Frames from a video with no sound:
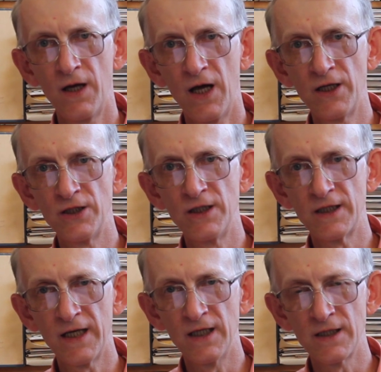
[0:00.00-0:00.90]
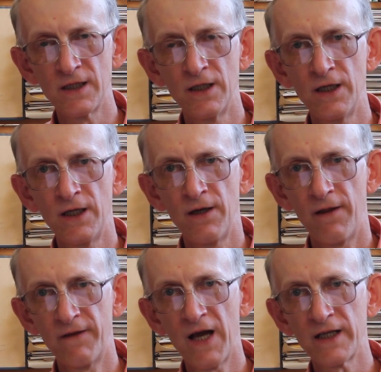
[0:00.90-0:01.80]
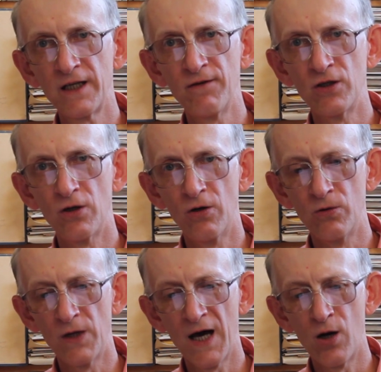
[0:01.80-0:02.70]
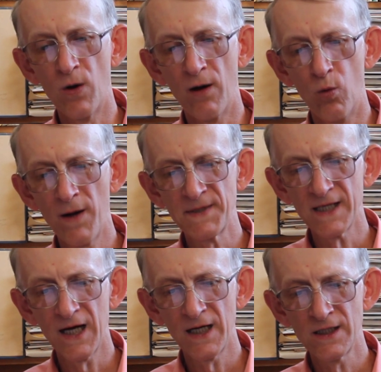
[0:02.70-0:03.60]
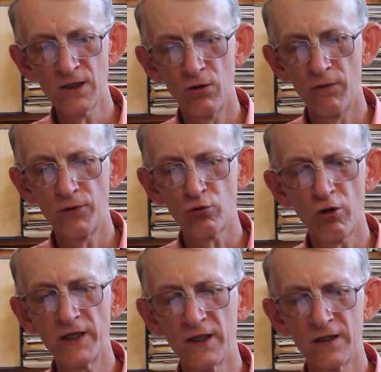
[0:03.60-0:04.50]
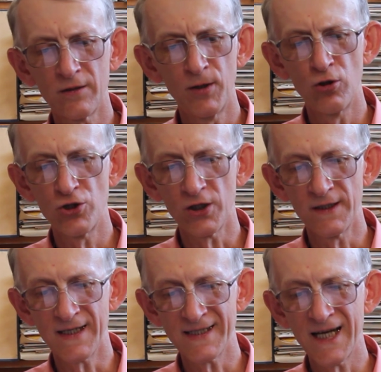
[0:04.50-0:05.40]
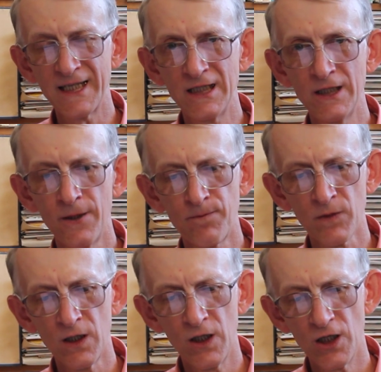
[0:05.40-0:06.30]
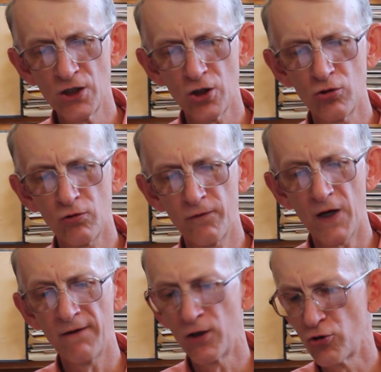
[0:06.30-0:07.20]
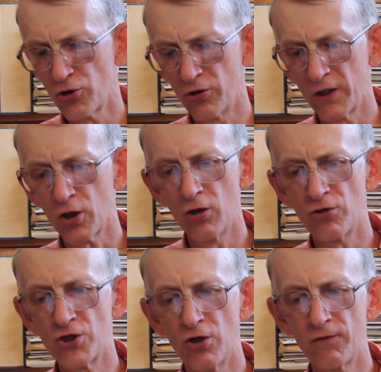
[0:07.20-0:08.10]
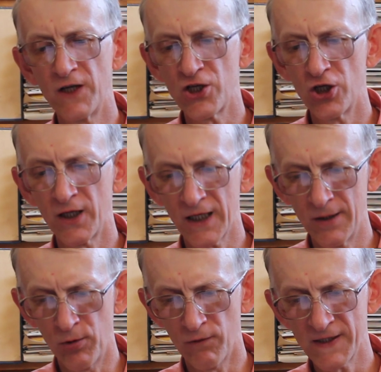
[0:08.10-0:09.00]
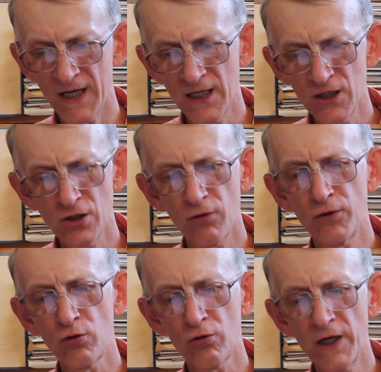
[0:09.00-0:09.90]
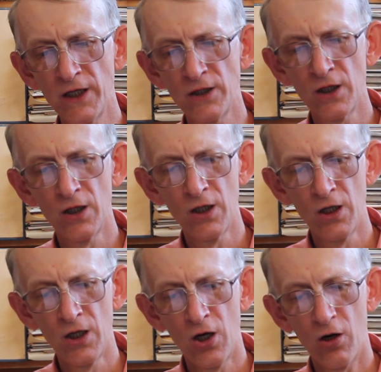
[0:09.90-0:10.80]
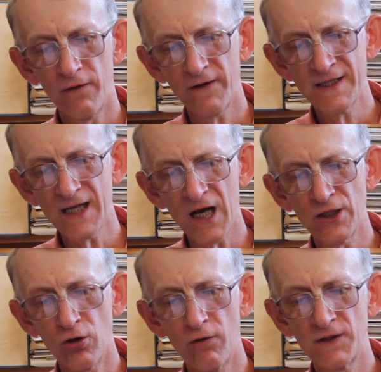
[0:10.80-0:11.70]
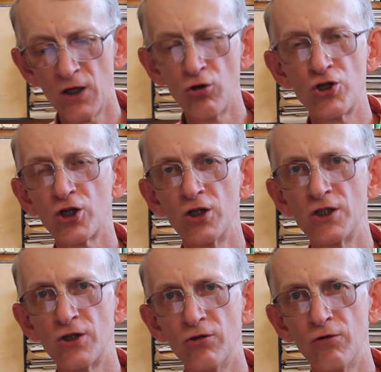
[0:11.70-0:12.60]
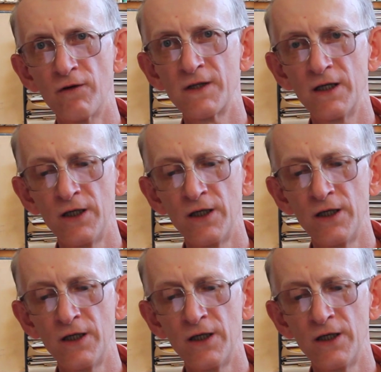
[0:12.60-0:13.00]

any details, they are given on our websites of Ukrainian Entomological Society, Institute of Evolutional Ecology of National Academy of Sciences of Ukraine, on the site of Zoological Institute